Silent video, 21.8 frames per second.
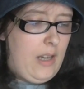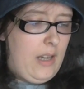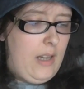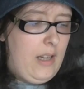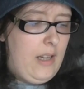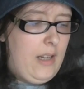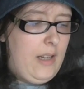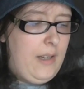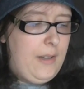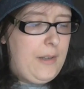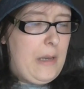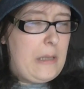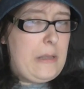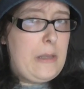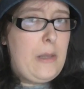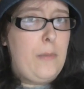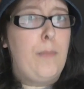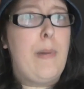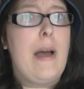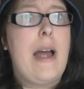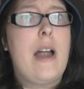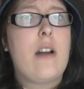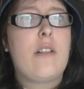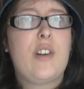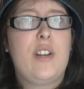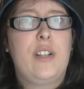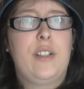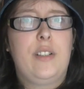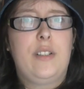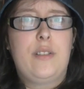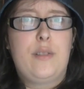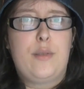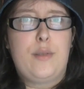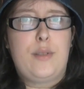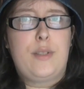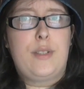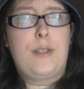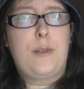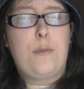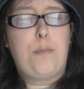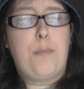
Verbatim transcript: uh, the Barons.